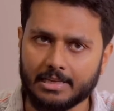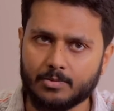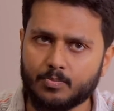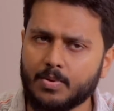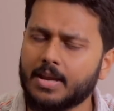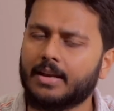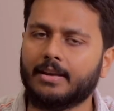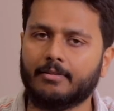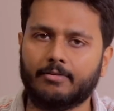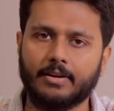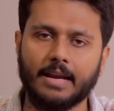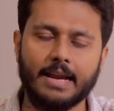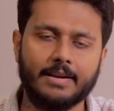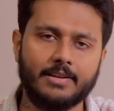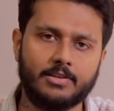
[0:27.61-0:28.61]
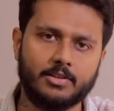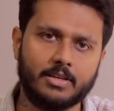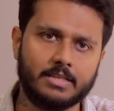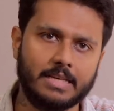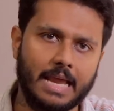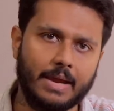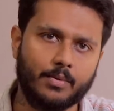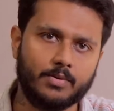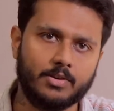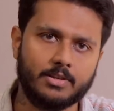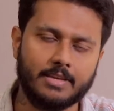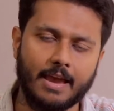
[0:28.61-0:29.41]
speak different indigenous languages,